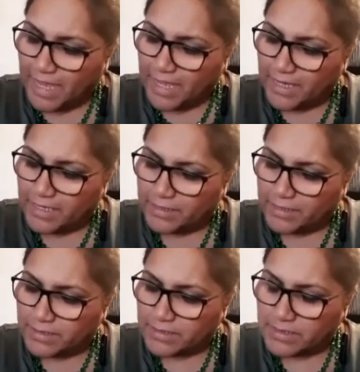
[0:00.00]

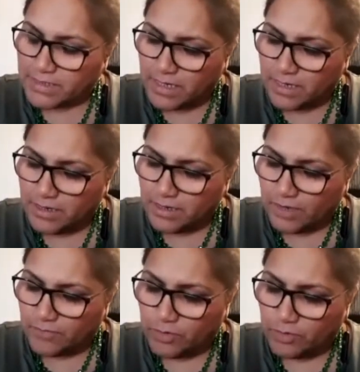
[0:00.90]

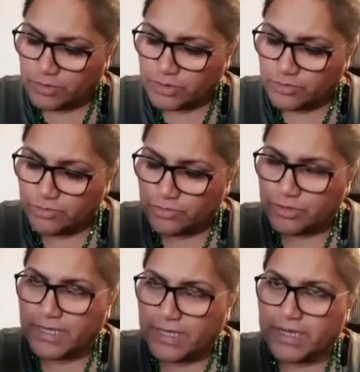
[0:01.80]
I've also
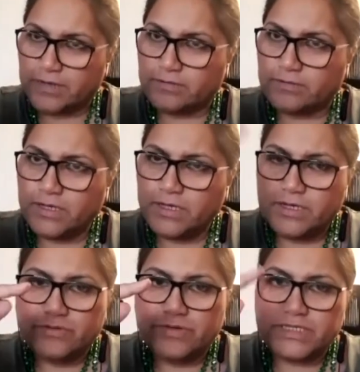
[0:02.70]
then
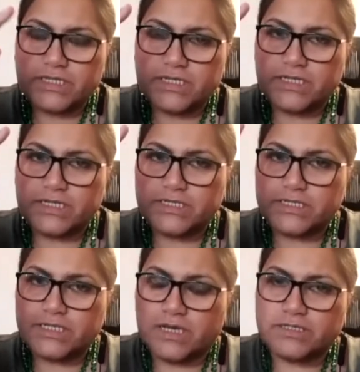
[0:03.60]
recently
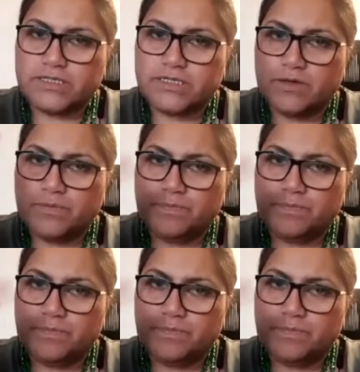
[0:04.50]
started a
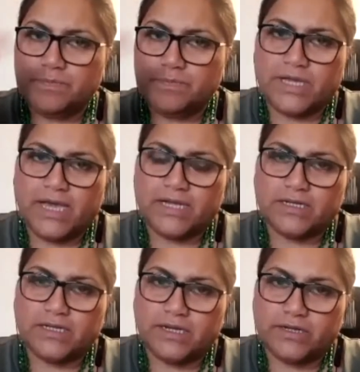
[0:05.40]
pay what you
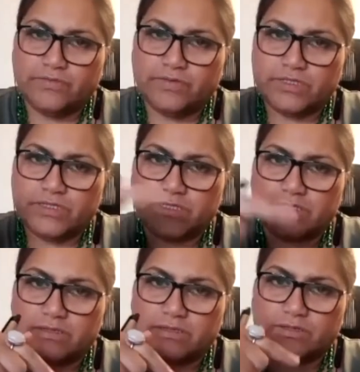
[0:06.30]
can kind of a
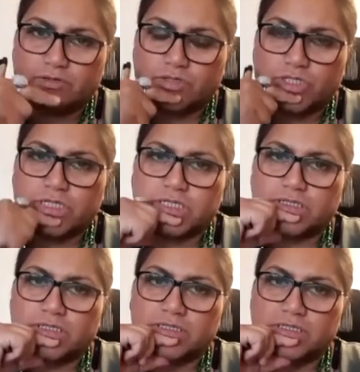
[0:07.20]
coaching
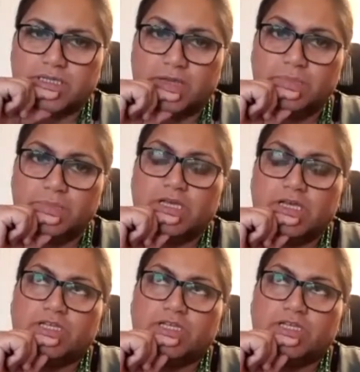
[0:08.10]
scheme. Mm-hmm.